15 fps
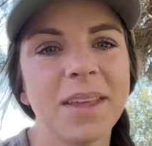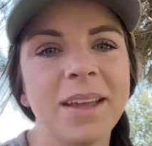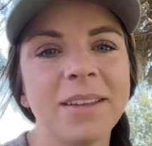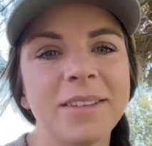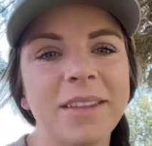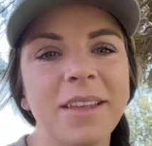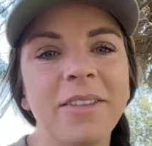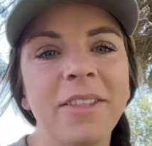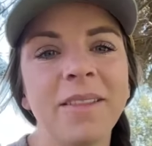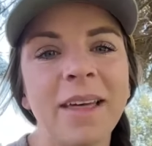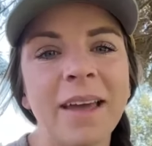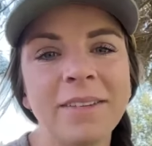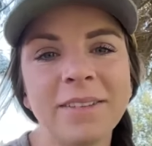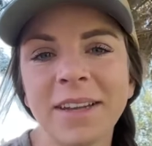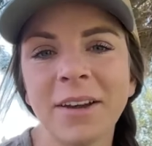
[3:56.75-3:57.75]
It's the
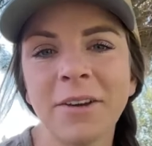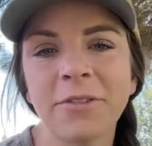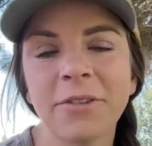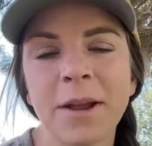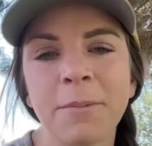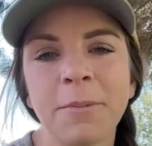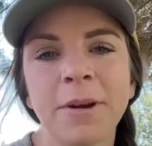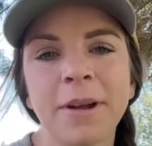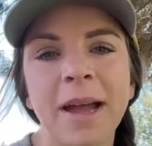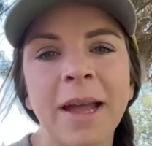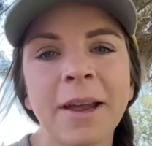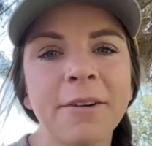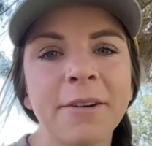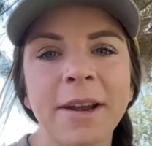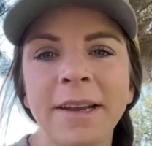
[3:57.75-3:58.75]
lifestyle framework I
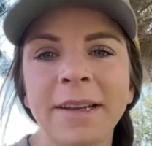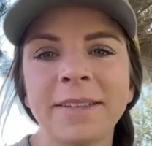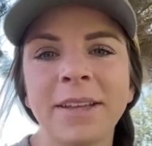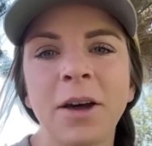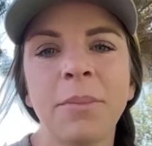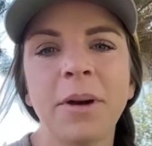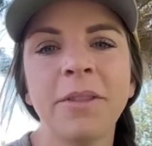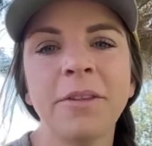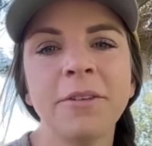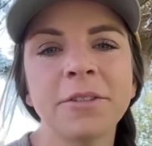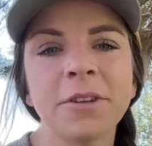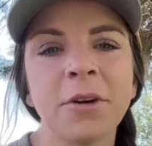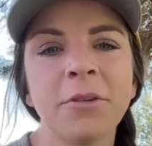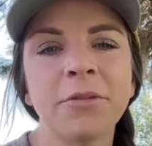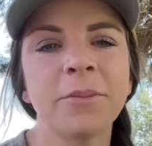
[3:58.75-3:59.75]
created to help others
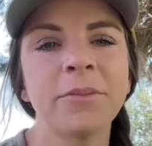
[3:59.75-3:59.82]
go from